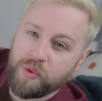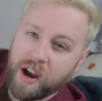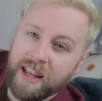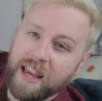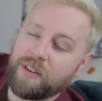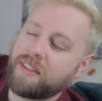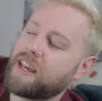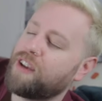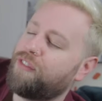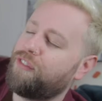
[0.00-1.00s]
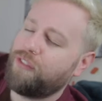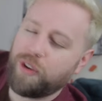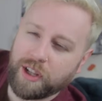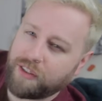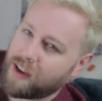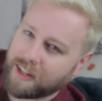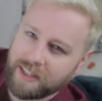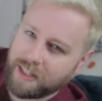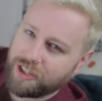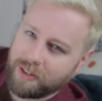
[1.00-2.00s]
right here and take full
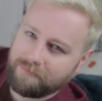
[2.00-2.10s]
advantage. I